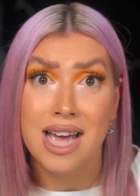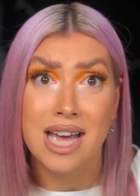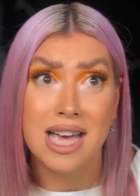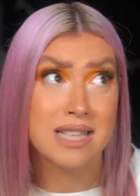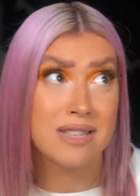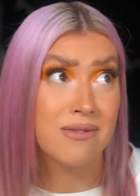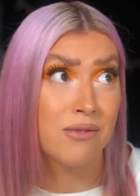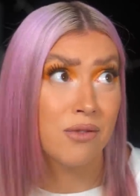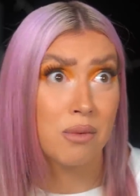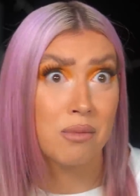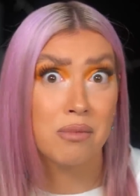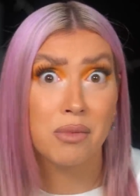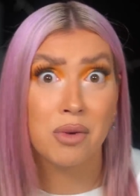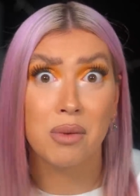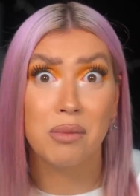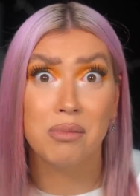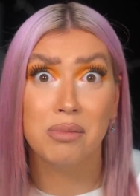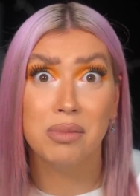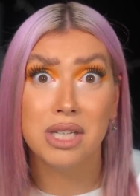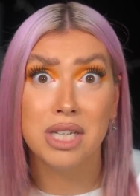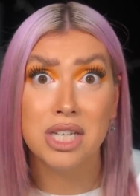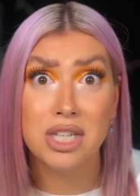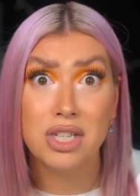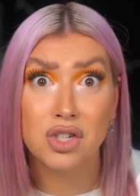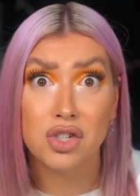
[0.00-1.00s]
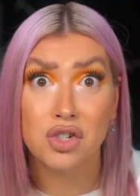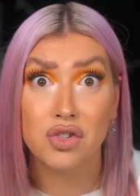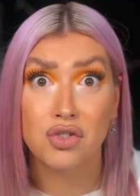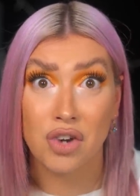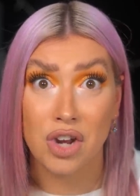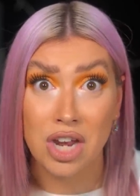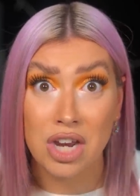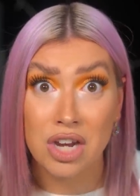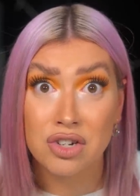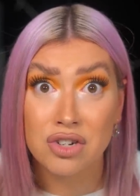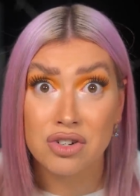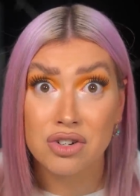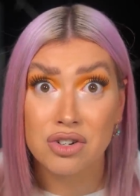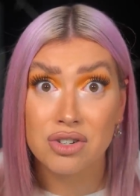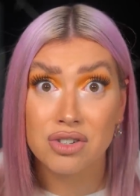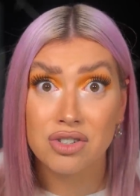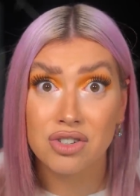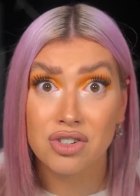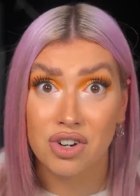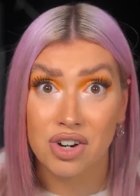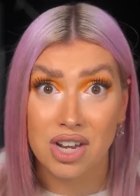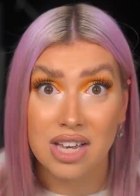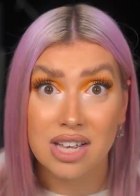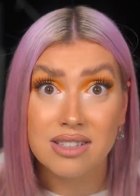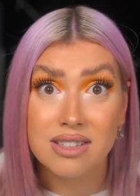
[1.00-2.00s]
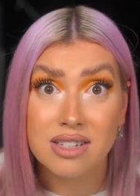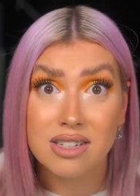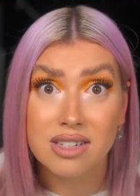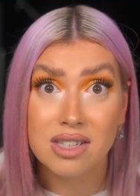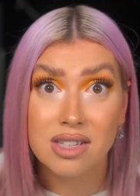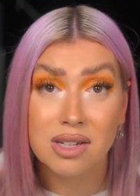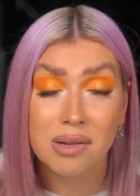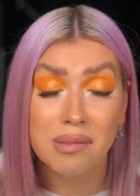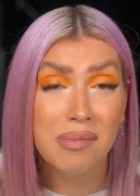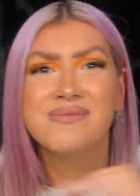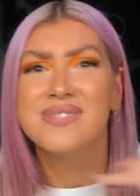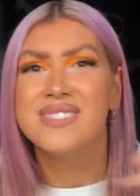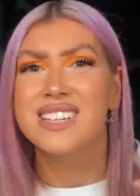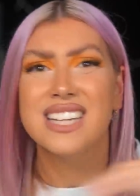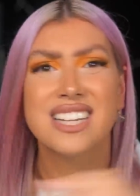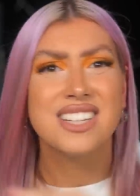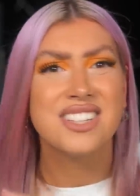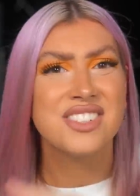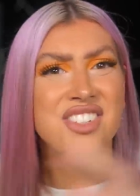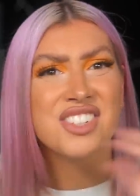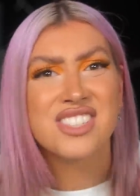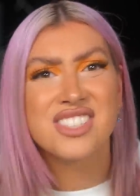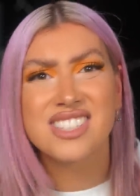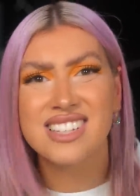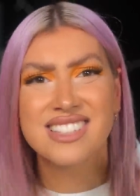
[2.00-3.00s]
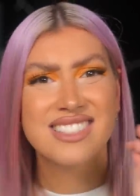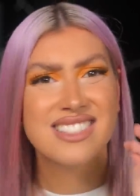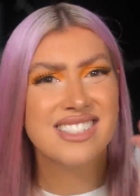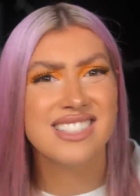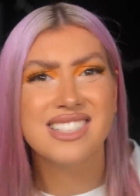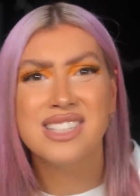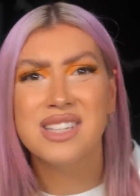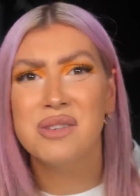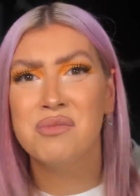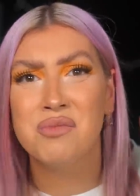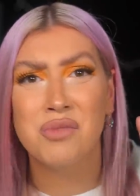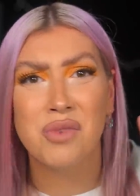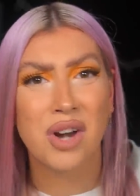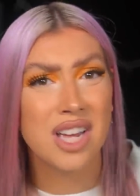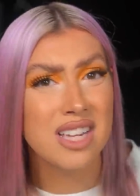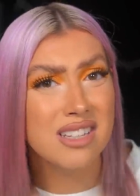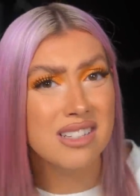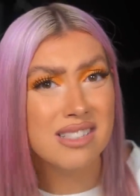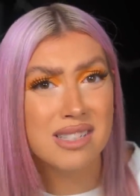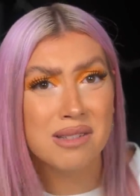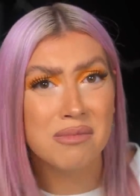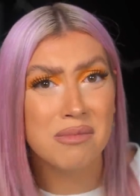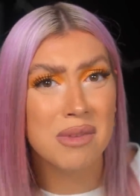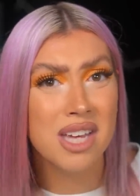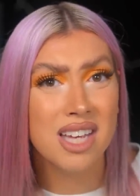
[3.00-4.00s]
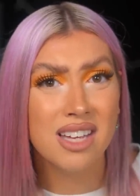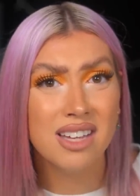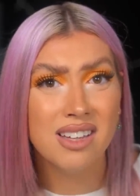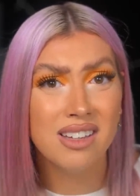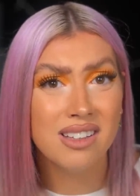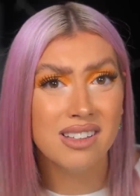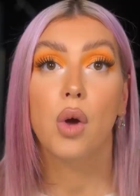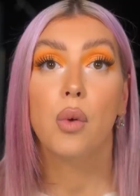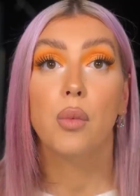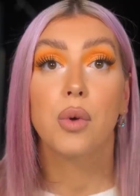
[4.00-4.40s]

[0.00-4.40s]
is from complete strangers strangers creating them, it just doesn't seem right to me.